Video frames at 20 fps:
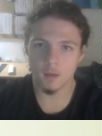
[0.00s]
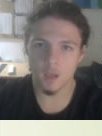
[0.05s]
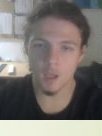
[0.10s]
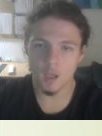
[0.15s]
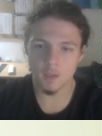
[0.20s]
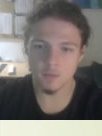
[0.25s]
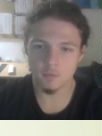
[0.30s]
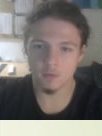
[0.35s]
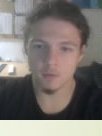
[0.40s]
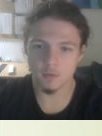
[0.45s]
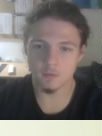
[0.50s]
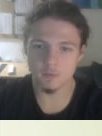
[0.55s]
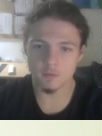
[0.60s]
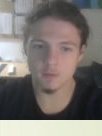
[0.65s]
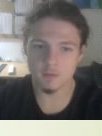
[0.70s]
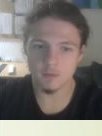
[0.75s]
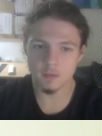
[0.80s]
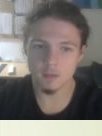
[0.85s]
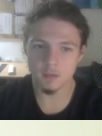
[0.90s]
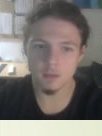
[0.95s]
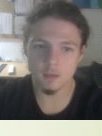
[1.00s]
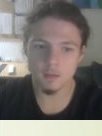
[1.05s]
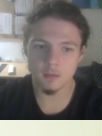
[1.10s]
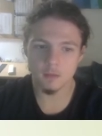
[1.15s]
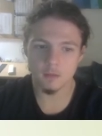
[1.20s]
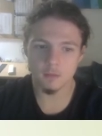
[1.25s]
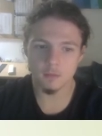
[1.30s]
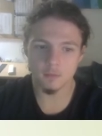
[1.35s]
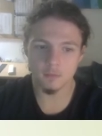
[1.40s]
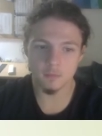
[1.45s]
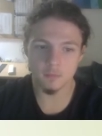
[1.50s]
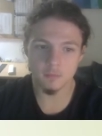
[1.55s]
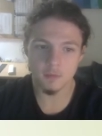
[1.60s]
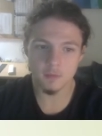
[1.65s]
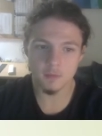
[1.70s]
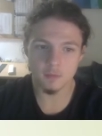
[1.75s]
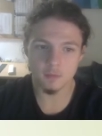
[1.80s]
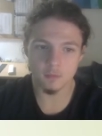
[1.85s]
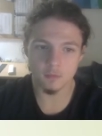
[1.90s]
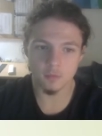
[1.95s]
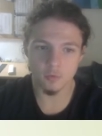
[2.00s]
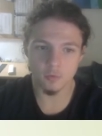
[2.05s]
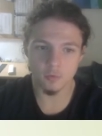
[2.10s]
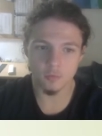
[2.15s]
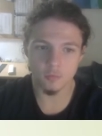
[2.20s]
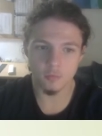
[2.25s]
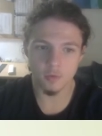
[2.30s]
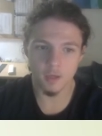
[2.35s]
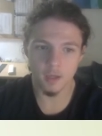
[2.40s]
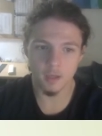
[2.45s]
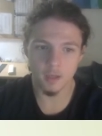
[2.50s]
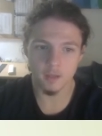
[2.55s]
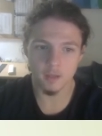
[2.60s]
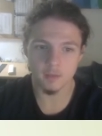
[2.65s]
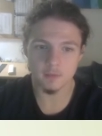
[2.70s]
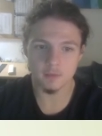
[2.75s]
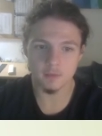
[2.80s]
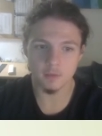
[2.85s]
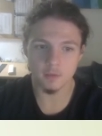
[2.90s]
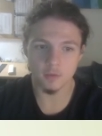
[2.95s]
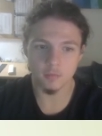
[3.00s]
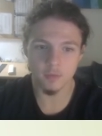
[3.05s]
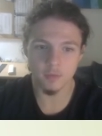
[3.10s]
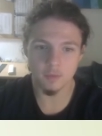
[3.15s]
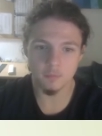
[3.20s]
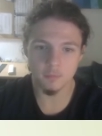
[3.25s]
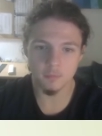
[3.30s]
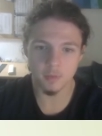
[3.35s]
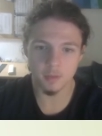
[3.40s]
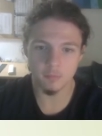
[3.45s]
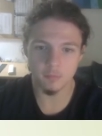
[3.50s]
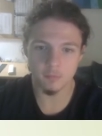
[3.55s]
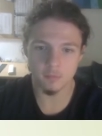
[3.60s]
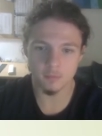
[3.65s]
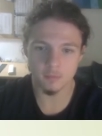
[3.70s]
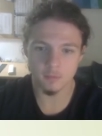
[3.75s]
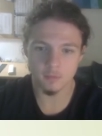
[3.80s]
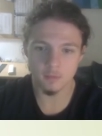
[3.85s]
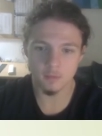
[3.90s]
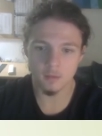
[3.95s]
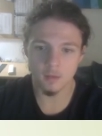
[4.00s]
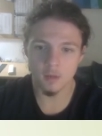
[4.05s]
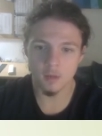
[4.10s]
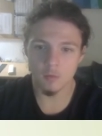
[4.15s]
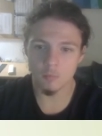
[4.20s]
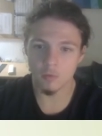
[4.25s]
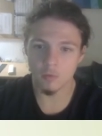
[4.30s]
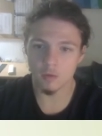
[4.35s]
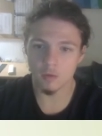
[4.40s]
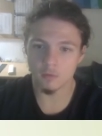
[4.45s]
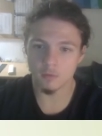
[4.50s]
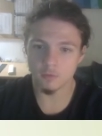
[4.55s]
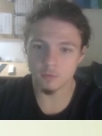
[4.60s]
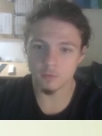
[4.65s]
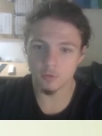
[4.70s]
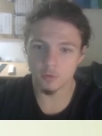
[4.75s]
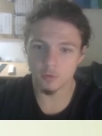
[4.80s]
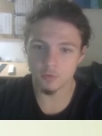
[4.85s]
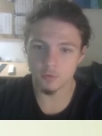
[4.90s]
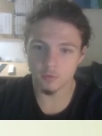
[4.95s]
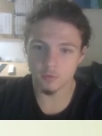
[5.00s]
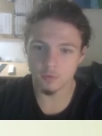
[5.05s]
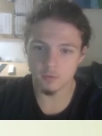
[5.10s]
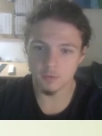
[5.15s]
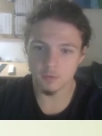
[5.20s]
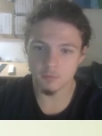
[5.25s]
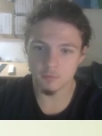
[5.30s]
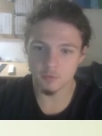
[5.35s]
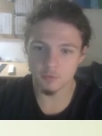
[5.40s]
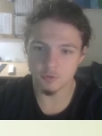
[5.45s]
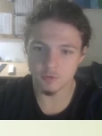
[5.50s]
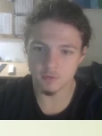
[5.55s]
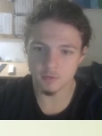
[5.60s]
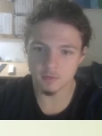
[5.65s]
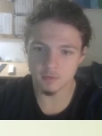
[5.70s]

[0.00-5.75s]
As you can see, the mistletoe has a green pigment, while the dodder, which is